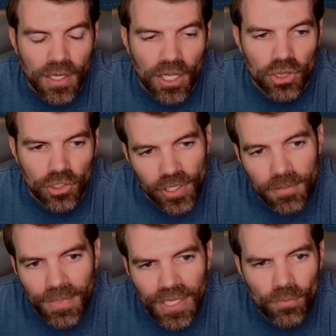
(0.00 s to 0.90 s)
alerting
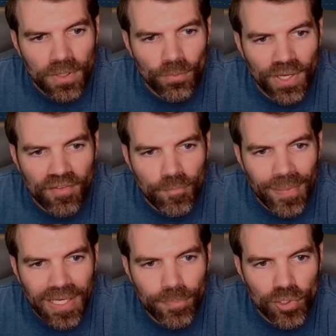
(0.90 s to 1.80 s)
me when we have
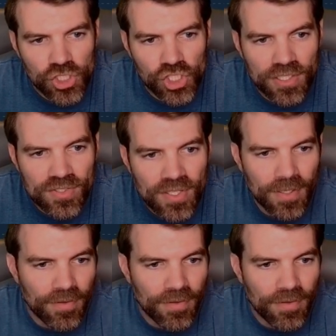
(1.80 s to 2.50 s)
big pushes.